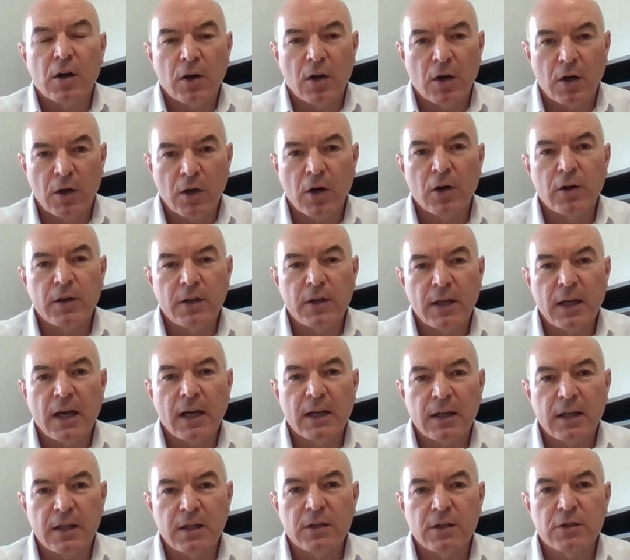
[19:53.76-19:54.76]
cardiac
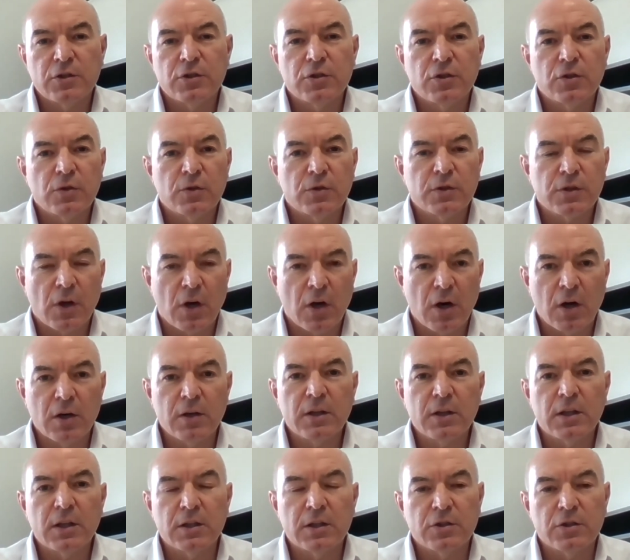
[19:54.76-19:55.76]
issues, heart
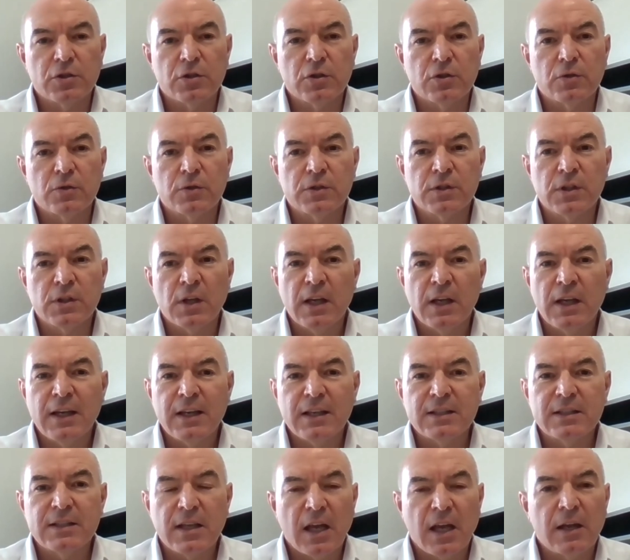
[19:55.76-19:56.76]
issues,
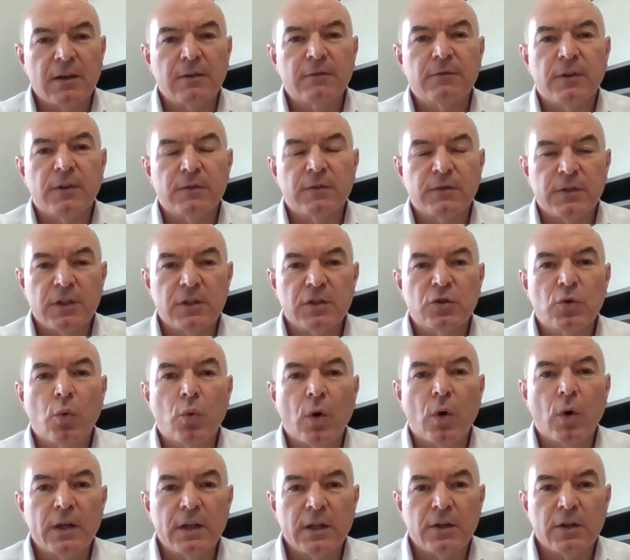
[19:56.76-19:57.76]
10, 15,
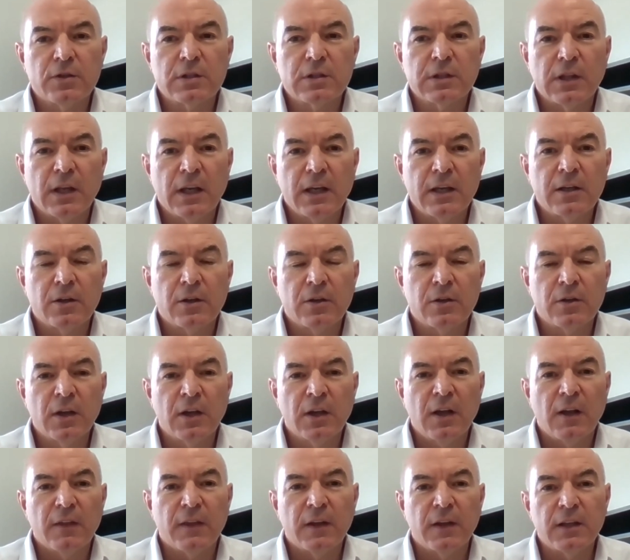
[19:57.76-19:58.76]
20 years later
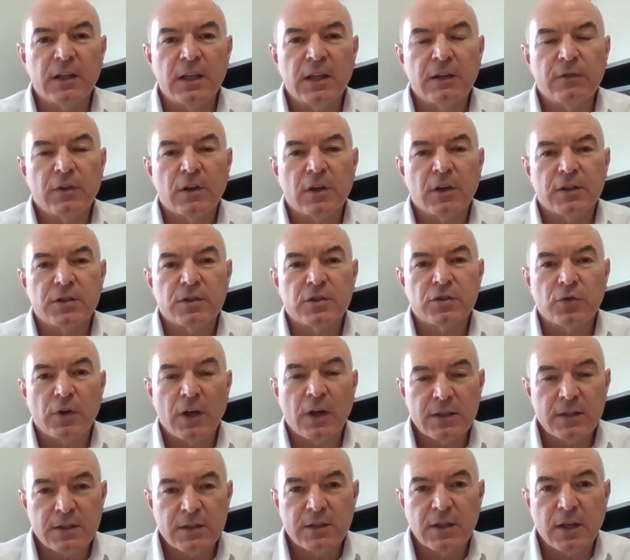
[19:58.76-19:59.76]
than even a
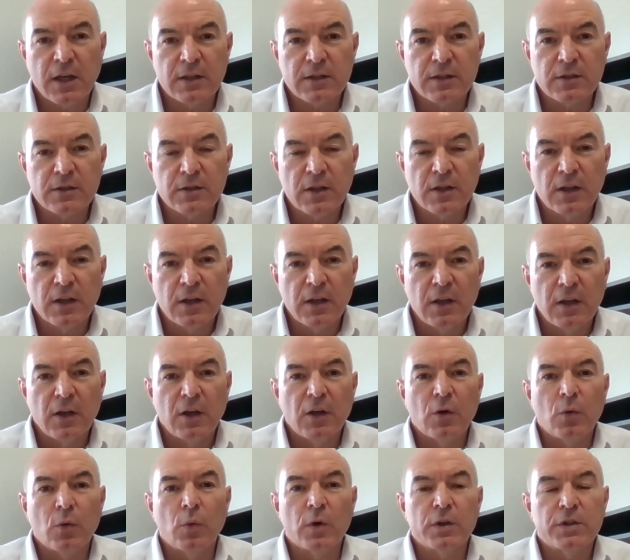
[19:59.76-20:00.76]
stress test, which